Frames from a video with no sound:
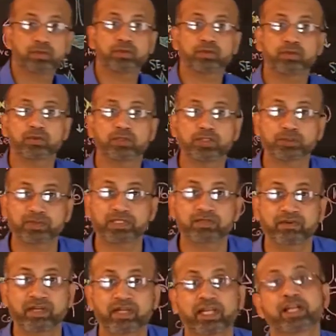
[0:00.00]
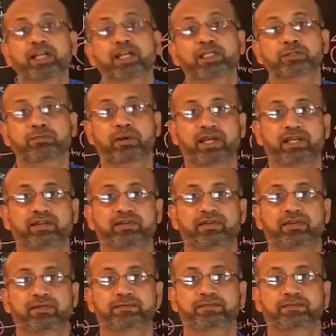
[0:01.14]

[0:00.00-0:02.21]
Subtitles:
two specific dendritic spines.